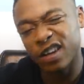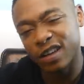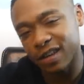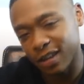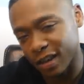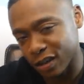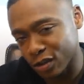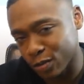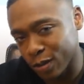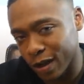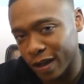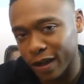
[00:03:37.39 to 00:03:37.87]

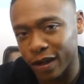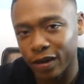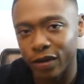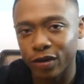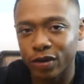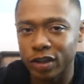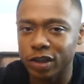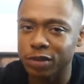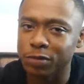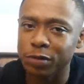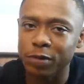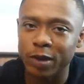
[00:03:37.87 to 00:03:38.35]
That's why it
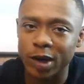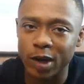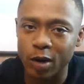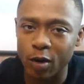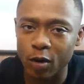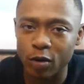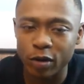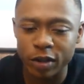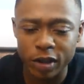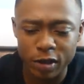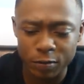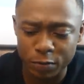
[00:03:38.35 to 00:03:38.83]
annoys me when
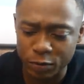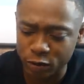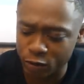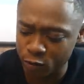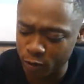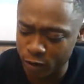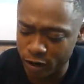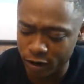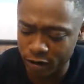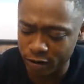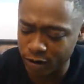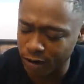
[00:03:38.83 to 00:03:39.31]
goalkeepers
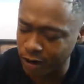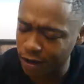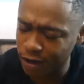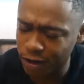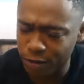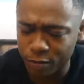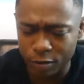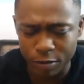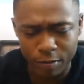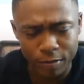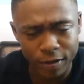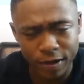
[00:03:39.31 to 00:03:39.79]
wear it. Like,
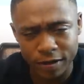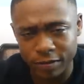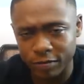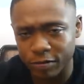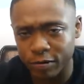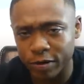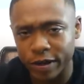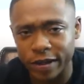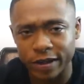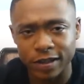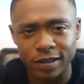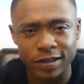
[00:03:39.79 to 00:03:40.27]
come on, man,
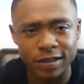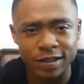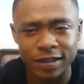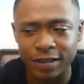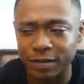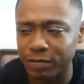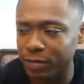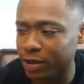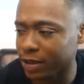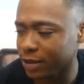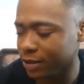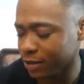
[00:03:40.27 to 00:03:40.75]
rate the
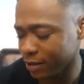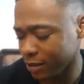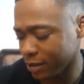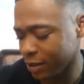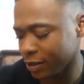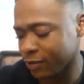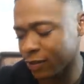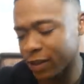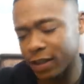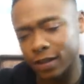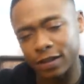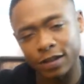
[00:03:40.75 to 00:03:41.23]
thing, man.
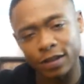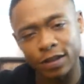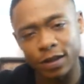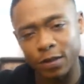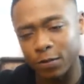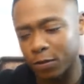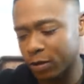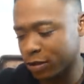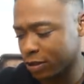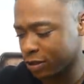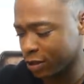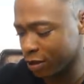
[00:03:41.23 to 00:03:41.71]
Give that to
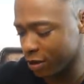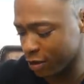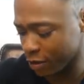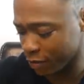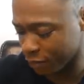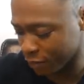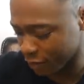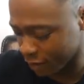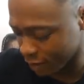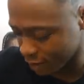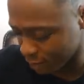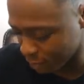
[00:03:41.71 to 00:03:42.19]
someone
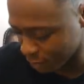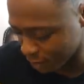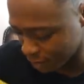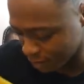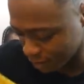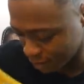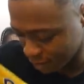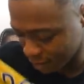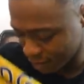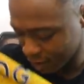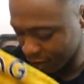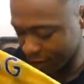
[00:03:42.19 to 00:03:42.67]
certified, man.
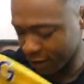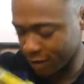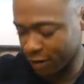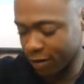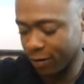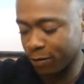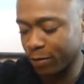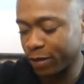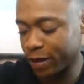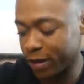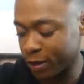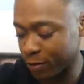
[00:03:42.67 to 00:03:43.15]

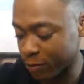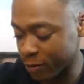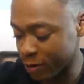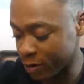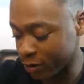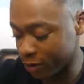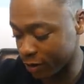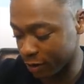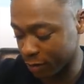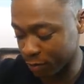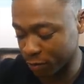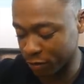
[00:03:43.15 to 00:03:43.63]
Wear the
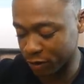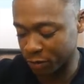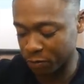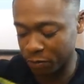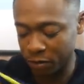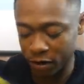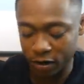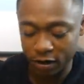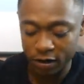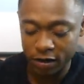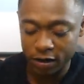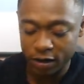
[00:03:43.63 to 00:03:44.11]
real numbers.
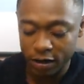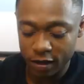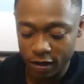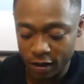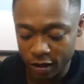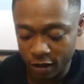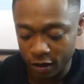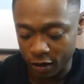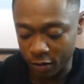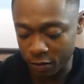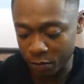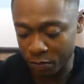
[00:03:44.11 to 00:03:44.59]
But
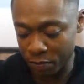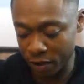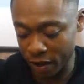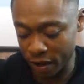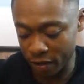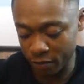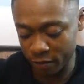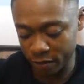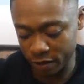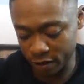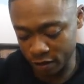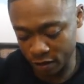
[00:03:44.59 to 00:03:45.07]

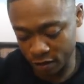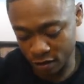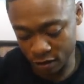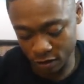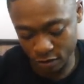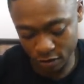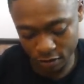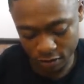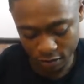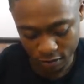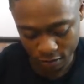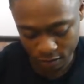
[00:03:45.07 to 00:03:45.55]
comparing the
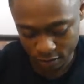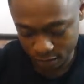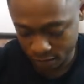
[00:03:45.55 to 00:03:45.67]
two,